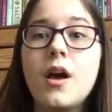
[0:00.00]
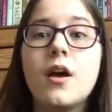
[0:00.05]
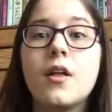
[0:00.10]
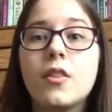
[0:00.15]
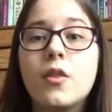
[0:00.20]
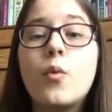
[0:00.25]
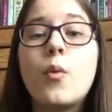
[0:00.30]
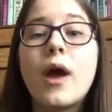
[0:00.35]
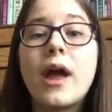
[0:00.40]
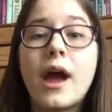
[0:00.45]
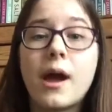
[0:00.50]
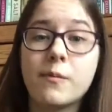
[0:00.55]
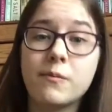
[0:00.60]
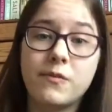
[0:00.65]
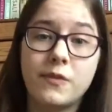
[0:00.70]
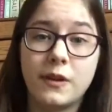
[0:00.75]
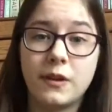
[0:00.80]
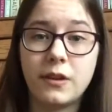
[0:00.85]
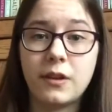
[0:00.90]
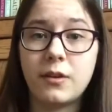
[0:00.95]
the way I'm
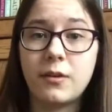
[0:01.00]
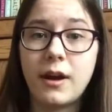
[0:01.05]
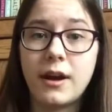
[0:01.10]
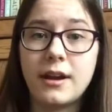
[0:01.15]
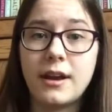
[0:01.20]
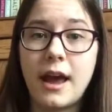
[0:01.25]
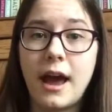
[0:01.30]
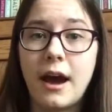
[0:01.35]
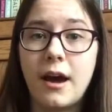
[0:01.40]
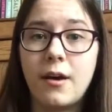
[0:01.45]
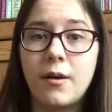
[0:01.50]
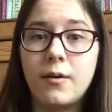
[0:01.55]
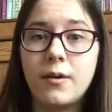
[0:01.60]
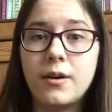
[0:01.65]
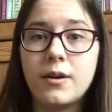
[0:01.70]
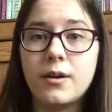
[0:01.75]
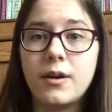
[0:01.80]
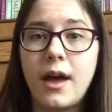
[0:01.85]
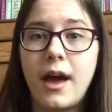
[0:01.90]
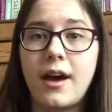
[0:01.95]
feeling right now
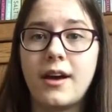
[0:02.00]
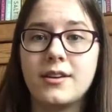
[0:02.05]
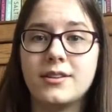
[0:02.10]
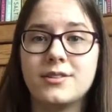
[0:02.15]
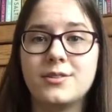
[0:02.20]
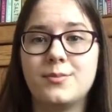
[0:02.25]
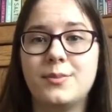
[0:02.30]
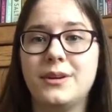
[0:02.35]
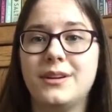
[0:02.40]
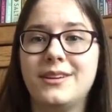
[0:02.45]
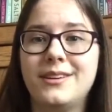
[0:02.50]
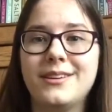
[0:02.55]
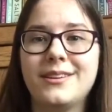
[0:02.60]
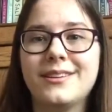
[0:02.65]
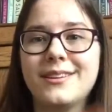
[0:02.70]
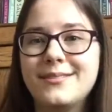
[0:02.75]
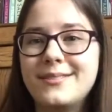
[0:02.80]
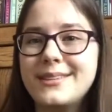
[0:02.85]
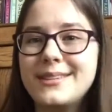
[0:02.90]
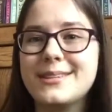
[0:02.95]
as we
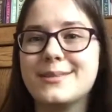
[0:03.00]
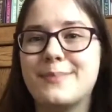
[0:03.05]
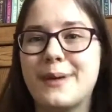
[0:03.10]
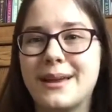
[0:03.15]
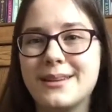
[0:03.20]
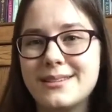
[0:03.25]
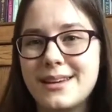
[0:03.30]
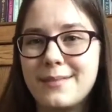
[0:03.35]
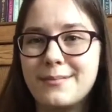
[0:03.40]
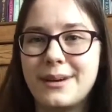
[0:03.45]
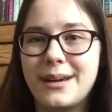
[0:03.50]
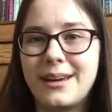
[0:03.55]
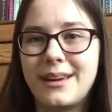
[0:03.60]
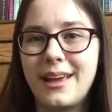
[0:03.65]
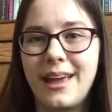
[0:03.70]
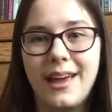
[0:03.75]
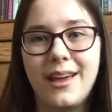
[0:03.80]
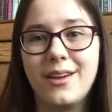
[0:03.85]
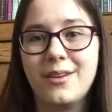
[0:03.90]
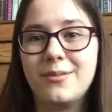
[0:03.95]
live in this pandemic
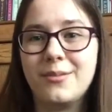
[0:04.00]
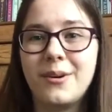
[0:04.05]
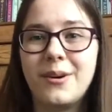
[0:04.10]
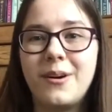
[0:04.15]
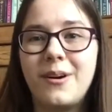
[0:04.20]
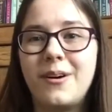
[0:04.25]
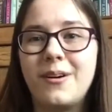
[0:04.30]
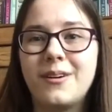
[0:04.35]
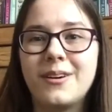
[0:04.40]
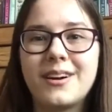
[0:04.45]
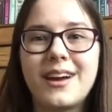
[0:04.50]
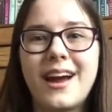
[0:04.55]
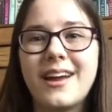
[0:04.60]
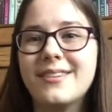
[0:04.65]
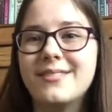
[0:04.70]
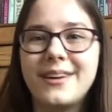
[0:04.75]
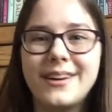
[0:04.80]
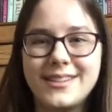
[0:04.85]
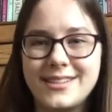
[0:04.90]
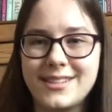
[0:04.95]
and we're all kind
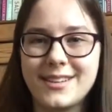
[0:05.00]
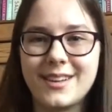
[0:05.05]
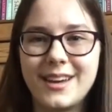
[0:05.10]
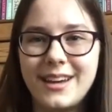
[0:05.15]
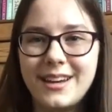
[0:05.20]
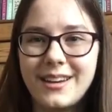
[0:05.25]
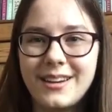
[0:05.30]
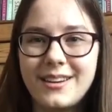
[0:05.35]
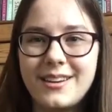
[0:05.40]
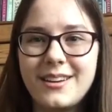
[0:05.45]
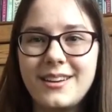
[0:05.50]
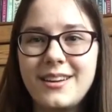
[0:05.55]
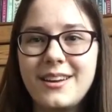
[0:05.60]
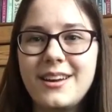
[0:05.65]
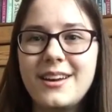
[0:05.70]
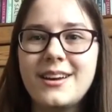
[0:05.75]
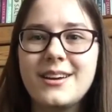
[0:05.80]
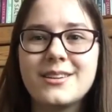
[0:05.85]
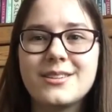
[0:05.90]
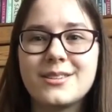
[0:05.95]
of isolated.
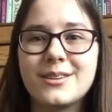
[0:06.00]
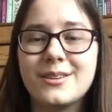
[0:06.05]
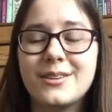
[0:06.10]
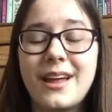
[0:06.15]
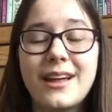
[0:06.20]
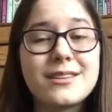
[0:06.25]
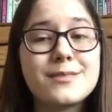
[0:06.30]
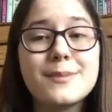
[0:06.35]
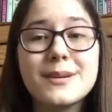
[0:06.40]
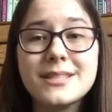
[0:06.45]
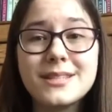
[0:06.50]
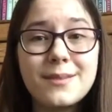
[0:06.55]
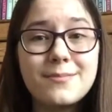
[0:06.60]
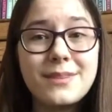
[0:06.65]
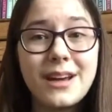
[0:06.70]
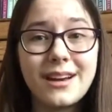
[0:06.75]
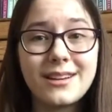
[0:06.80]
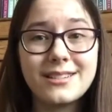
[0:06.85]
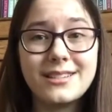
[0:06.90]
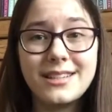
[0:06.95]
So that's my
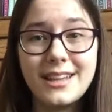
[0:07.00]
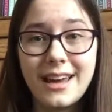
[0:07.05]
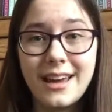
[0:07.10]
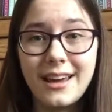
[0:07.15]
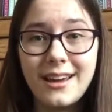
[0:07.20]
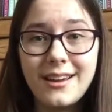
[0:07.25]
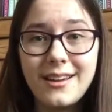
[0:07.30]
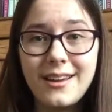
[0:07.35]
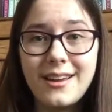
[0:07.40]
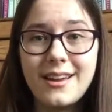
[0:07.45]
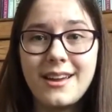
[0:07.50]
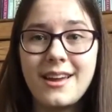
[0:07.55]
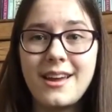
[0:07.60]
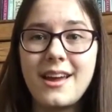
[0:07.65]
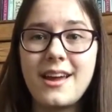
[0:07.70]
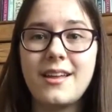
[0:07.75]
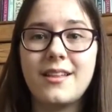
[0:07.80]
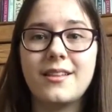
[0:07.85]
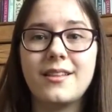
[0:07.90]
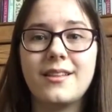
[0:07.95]
subject today,
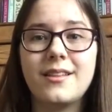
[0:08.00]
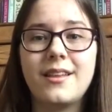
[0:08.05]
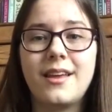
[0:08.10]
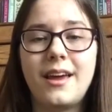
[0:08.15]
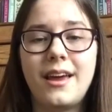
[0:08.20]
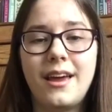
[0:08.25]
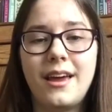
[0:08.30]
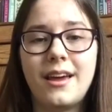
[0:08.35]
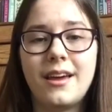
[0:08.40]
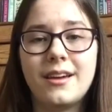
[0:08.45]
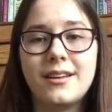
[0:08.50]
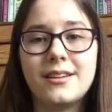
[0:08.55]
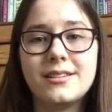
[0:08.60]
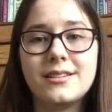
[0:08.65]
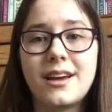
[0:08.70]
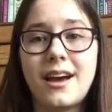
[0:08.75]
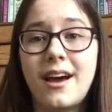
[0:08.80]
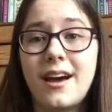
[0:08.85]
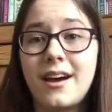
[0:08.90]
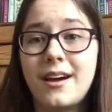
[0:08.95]
and
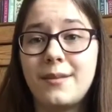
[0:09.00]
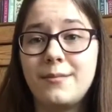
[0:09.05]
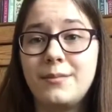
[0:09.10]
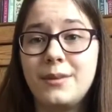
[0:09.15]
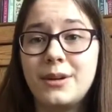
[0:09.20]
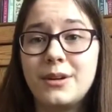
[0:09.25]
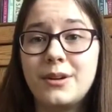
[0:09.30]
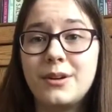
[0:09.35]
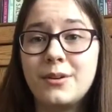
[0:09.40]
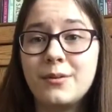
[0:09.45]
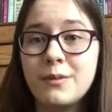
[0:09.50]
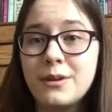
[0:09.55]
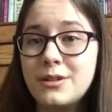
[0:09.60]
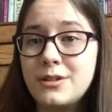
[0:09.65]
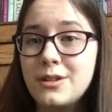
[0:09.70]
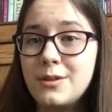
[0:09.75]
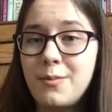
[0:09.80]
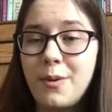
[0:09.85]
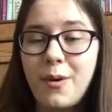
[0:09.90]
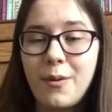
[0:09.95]
I'm gonna read
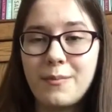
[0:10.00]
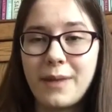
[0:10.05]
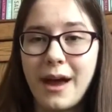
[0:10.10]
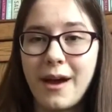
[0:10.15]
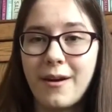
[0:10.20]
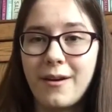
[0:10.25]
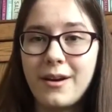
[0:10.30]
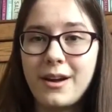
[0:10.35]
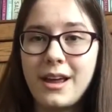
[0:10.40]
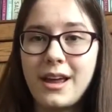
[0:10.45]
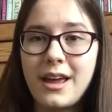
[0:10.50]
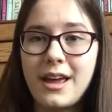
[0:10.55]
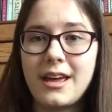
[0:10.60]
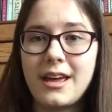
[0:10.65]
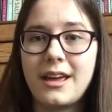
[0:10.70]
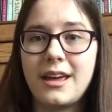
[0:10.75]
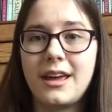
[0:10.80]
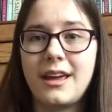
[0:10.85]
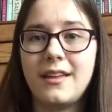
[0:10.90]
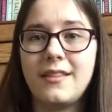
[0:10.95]
you the poem now,
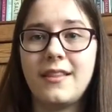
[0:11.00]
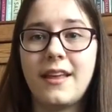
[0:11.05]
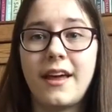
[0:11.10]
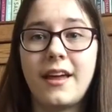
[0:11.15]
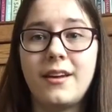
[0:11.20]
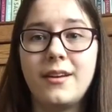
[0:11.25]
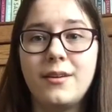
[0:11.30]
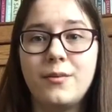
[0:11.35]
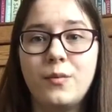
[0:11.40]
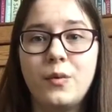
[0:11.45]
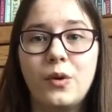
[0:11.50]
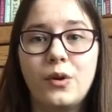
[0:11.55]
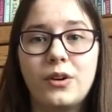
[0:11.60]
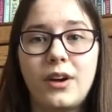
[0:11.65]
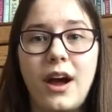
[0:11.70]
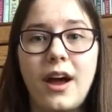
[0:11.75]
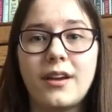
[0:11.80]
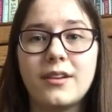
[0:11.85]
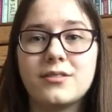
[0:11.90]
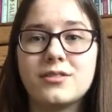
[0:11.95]
and then we'll
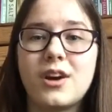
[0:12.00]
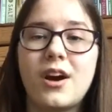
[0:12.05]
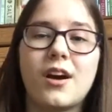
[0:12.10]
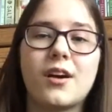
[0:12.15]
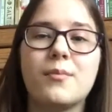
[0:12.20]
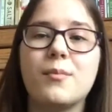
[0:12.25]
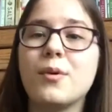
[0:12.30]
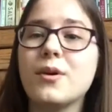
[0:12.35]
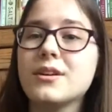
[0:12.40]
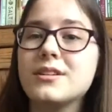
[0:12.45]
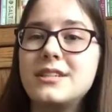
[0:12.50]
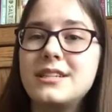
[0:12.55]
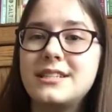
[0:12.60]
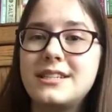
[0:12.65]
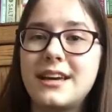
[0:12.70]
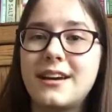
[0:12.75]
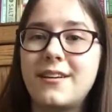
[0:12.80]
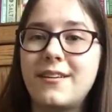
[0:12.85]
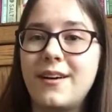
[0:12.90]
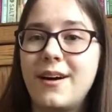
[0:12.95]
kind of talk more in
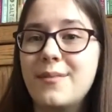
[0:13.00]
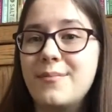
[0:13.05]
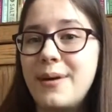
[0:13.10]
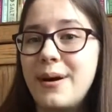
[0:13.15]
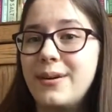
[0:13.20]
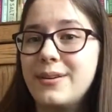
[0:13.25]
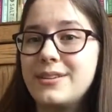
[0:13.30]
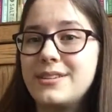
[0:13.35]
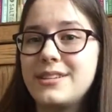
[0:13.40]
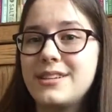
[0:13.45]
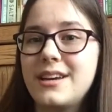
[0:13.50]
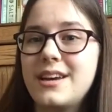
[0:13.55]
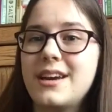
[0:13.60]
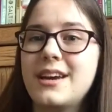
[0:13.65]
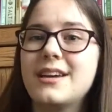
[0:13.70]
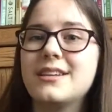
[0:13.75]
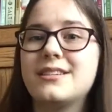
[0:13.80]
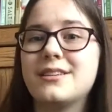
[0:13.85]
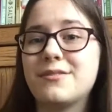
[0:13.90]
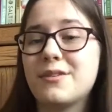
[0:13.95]
detail about
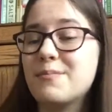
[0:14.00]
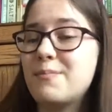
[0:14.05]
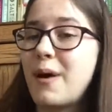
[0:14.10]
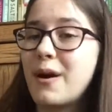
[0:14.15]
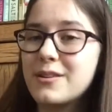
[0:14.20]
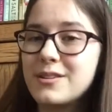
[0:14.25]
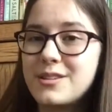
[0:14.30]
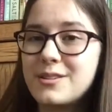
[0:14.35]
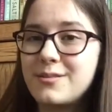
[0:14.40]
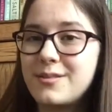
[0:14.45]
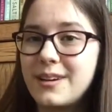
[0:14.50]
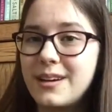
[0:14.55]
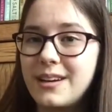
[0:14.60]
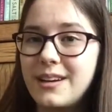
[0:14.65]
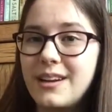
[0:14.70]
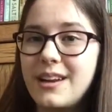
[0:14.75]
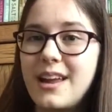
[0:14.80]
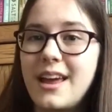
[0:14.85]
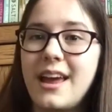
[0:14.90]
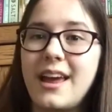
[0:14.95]
different parts of
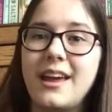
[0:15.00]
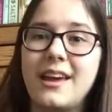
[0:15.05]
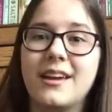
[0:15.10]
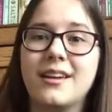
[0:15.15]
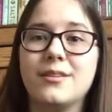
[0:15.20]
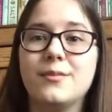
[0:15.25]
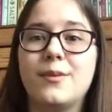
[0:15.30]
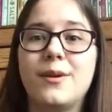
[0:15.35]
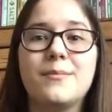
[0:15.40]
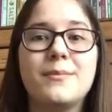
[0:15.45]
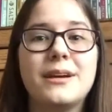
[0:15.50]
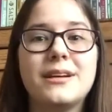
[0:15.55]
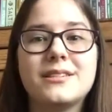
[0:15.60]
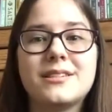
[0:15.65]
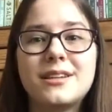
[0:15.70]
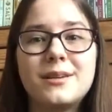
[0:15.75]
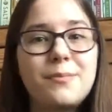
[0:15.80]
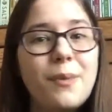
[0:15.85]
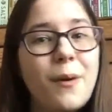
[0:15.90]
it and what makes it a